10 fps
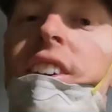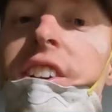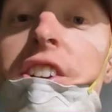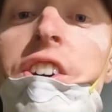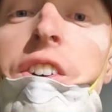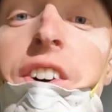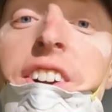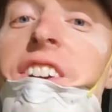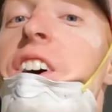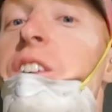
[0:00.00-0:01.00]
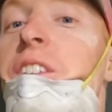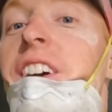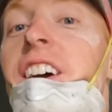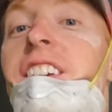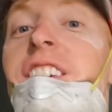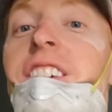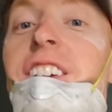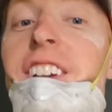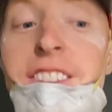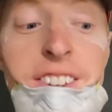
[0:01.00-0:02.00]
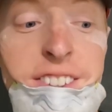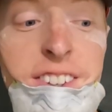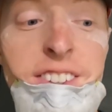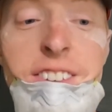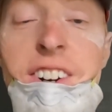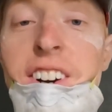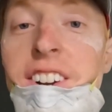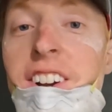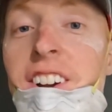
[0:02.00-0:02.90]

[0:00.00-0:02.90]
You don't want to know what we had to do to get this thing to work.